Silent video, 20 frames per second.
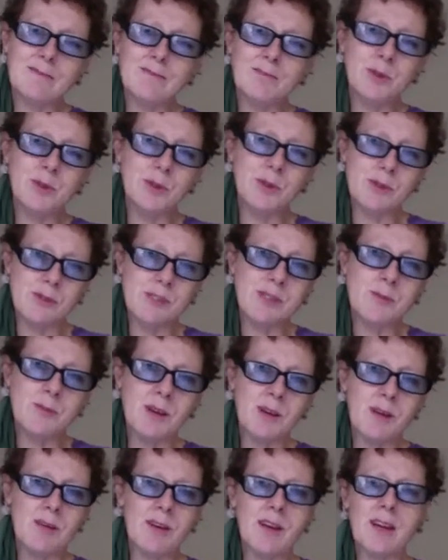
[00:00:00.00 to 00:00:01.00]
poo
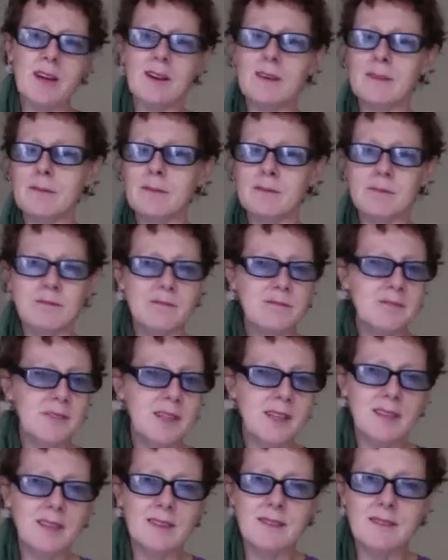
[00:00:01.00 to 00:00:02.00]
smearing
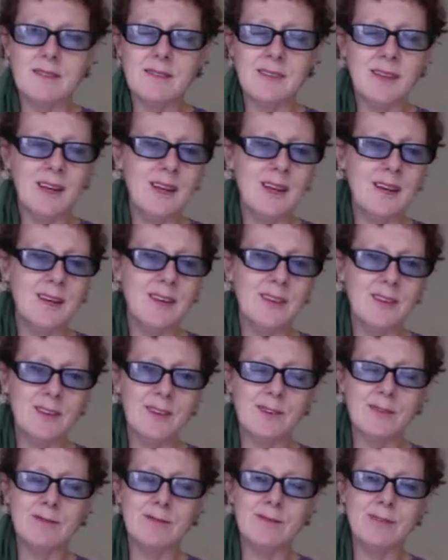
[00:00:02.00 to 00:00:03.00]
and
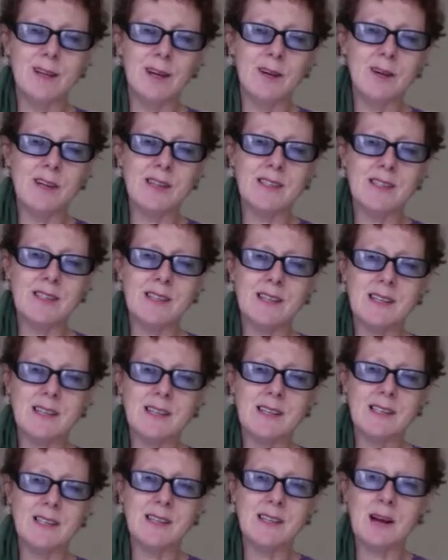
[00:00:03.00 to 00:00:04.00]
various
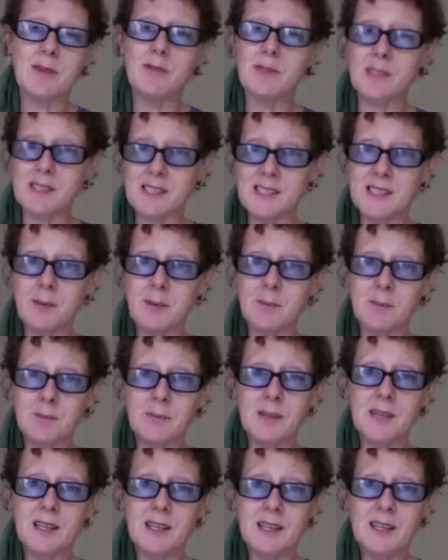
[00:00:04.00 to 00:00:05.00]
stuff that some
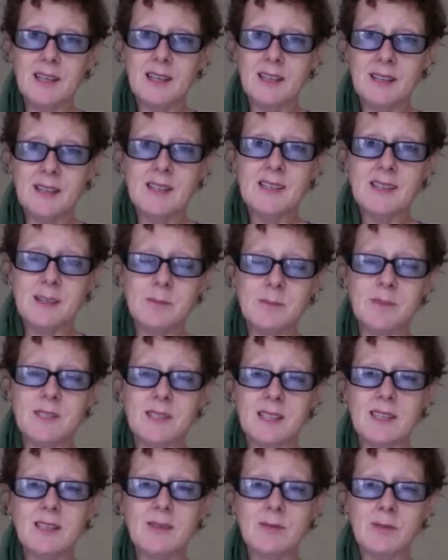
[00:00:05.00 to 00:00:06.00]

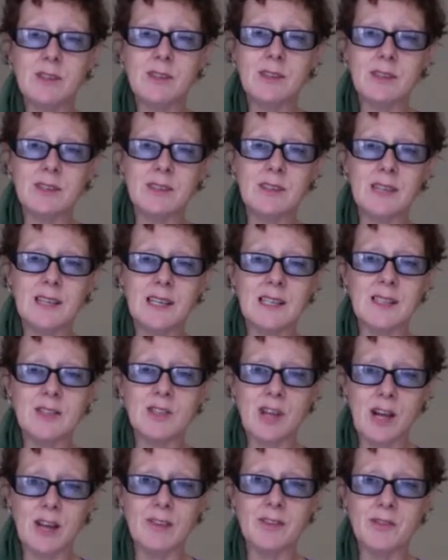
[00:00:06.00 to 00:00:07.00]
significantly
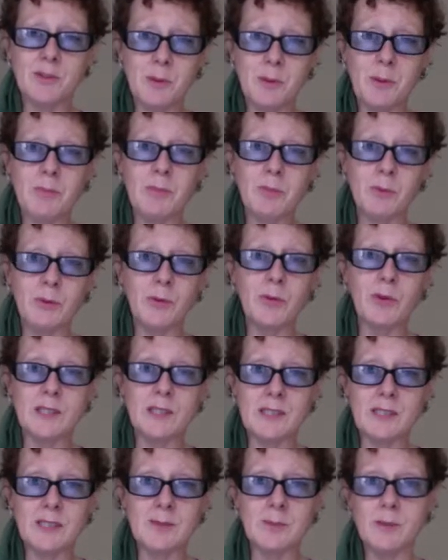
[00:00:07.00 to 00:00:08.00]
challenged people with
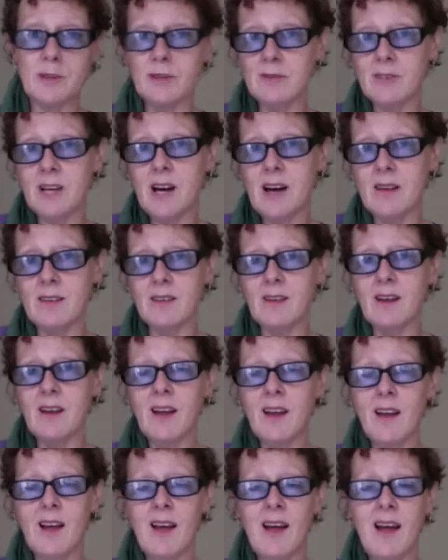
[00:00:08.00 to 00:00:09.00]
autism have done.
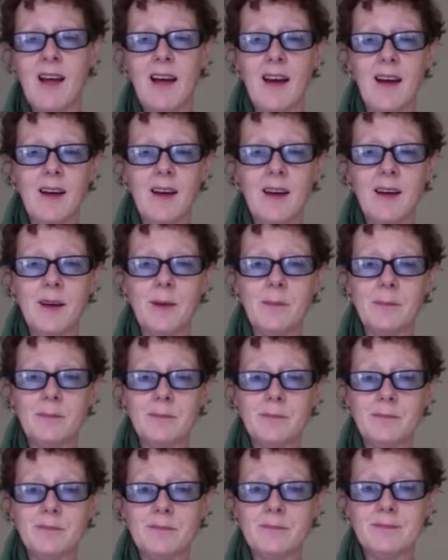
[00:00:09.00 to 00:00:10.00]

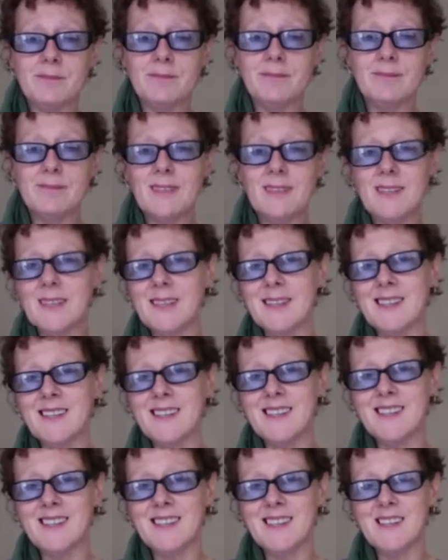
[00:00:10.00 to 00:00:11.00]
Yeah.
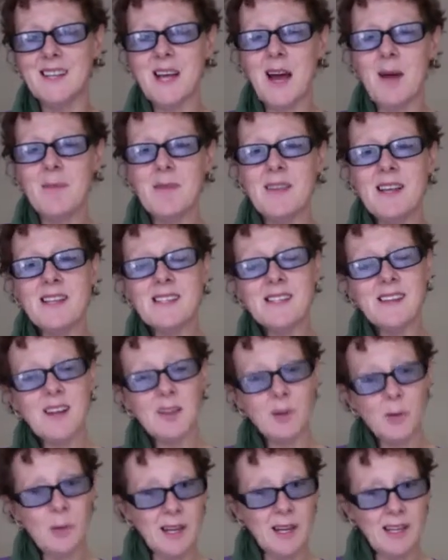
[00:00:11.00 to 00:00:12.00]
I mean, there's
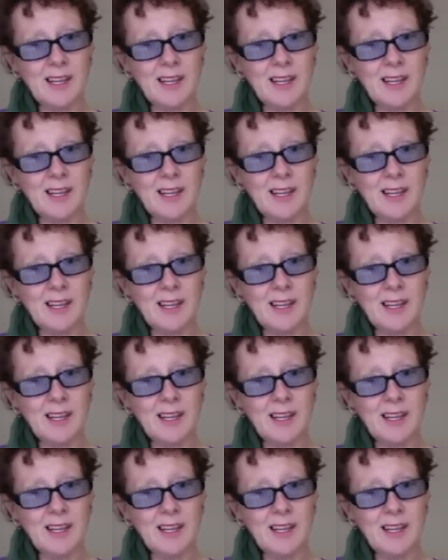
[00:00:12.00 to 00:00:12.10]
another one